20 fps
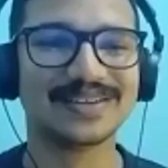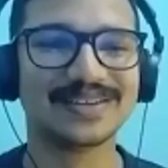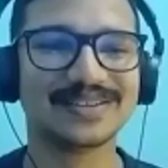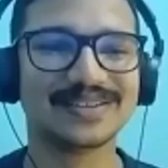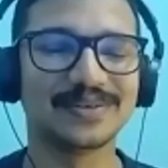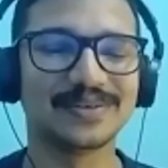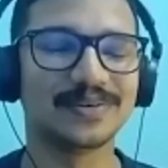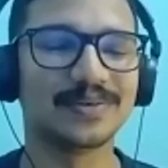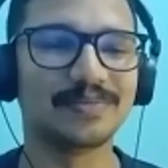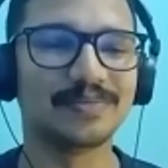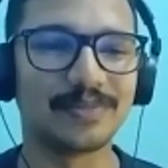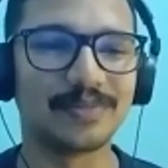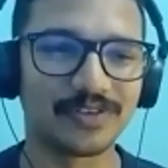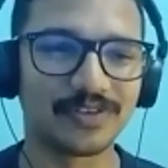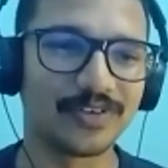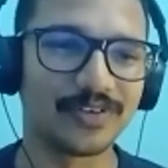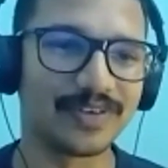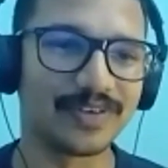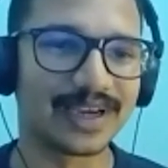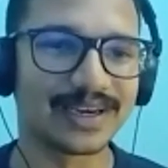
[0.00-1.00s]
So
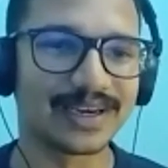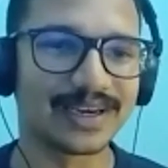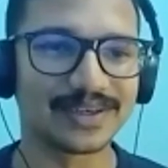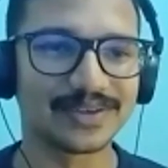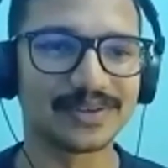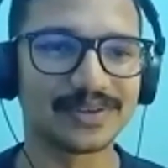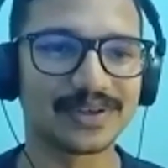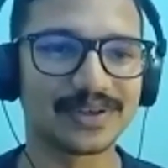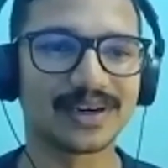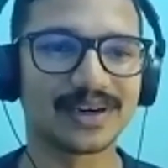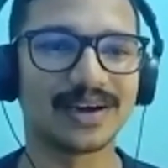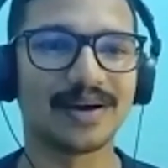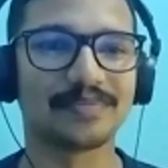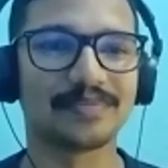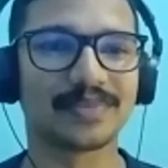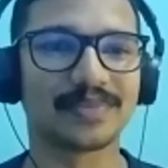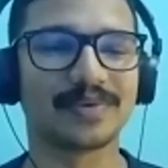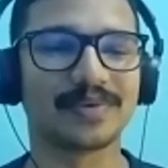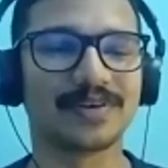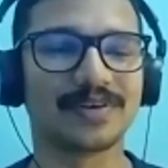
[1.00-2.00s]
before we get into the
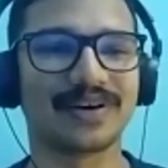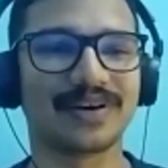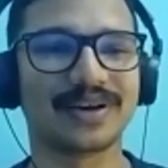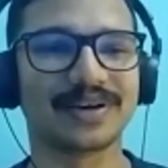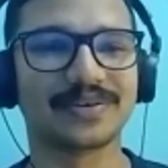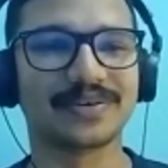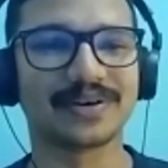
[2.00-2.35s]
upcoming fight,